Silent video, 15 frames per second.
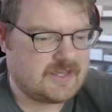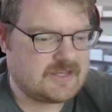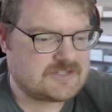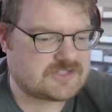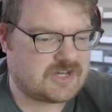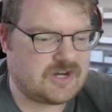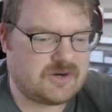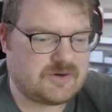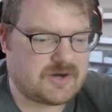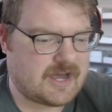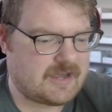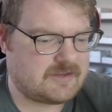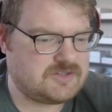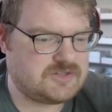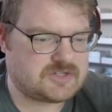So
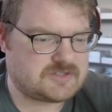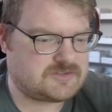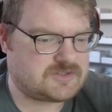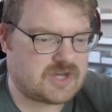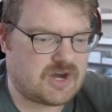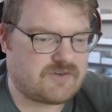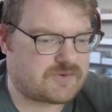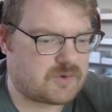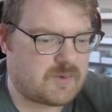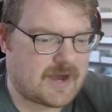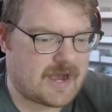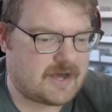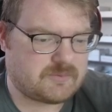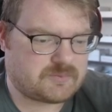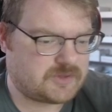you could go for a
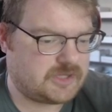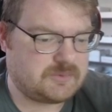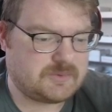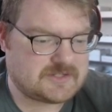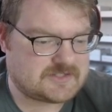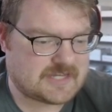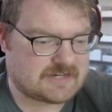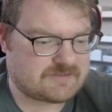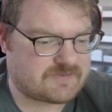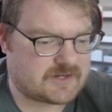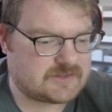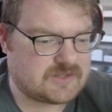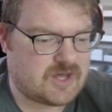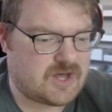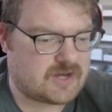while. It really wouldn't take very
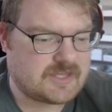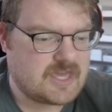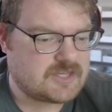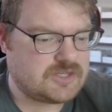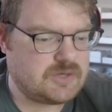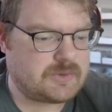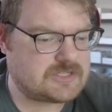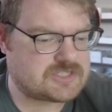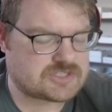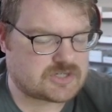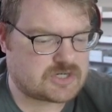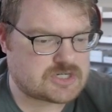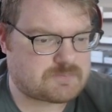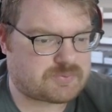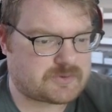long. You can
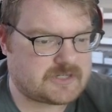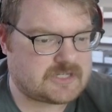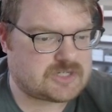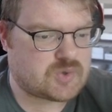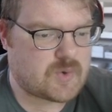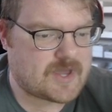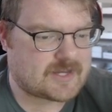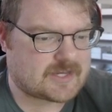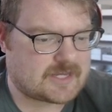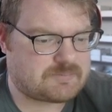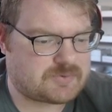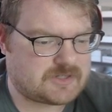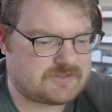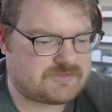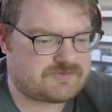search pretty quick and
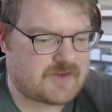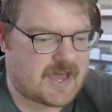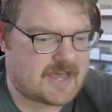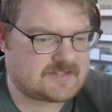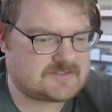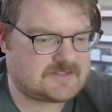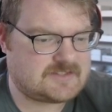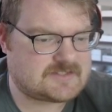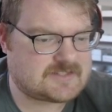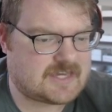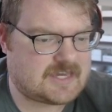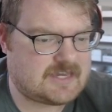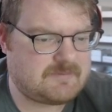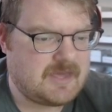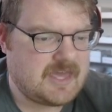pretty fast in this
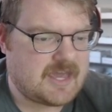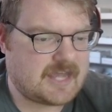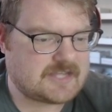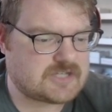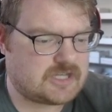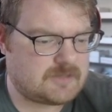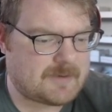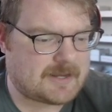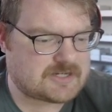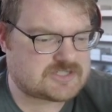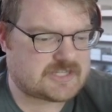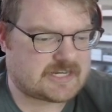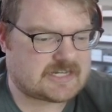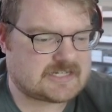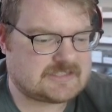game. It's all about just
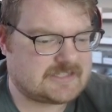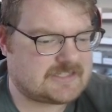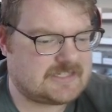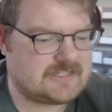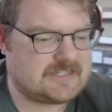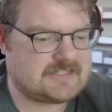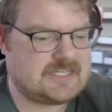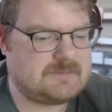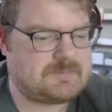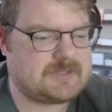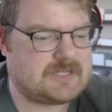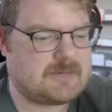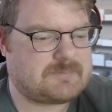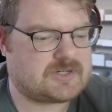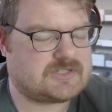like clicking and keeping
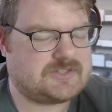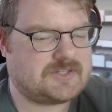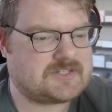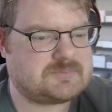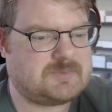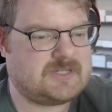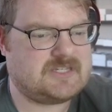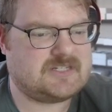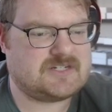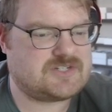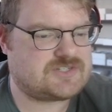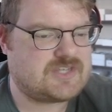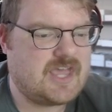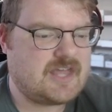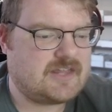up your click speed and
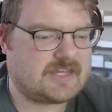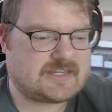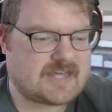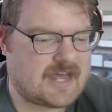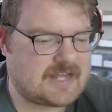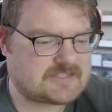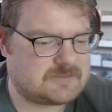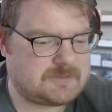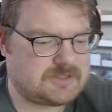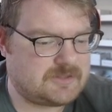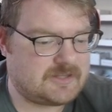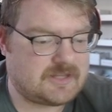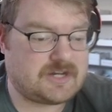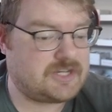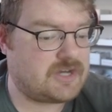just like constantly be
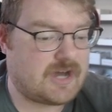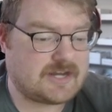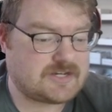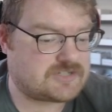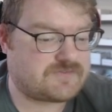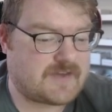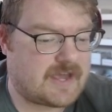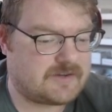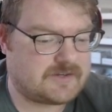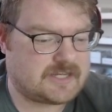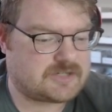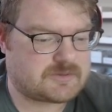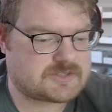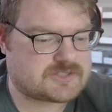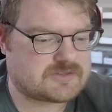doing. There you go. I just found a
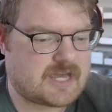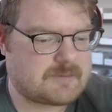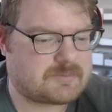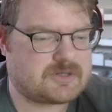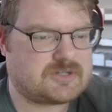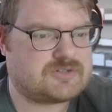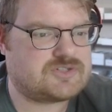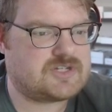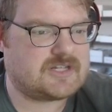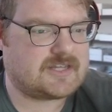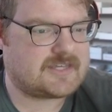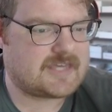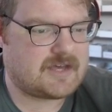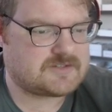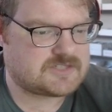Crystal Hyper
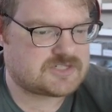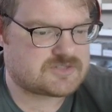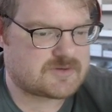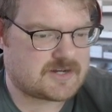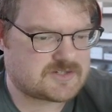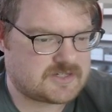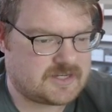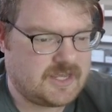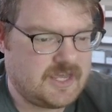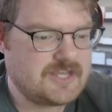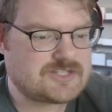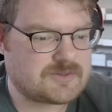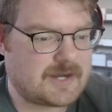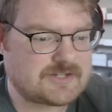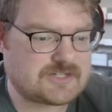Galaxy Jirachi.
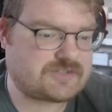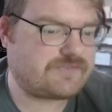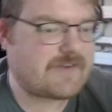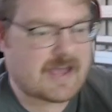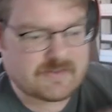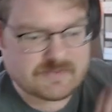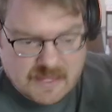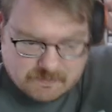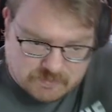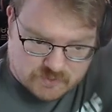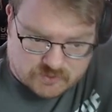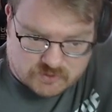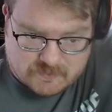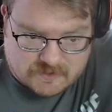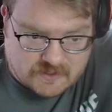So I just found that
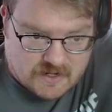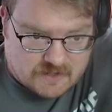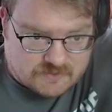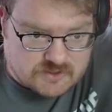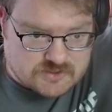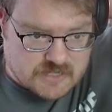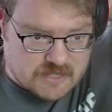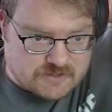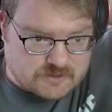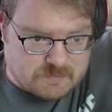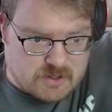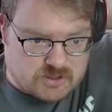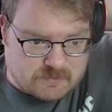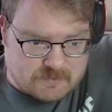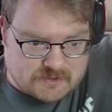Pokemon. There's other
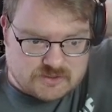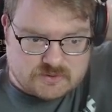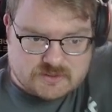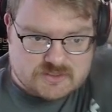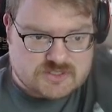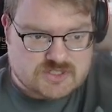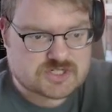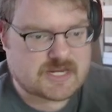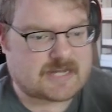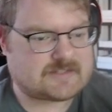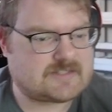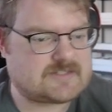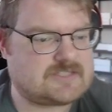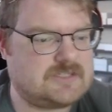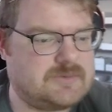Pokemon you can check
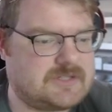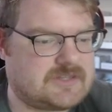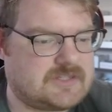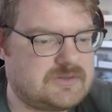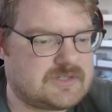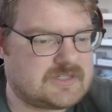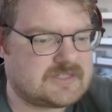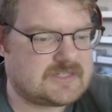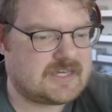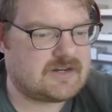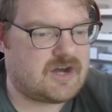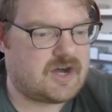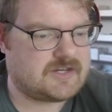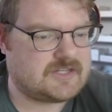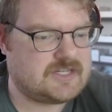to see what you can get
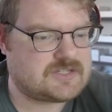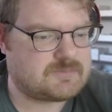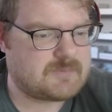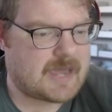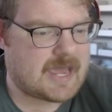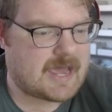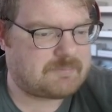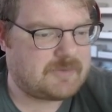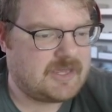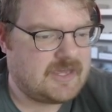on each map.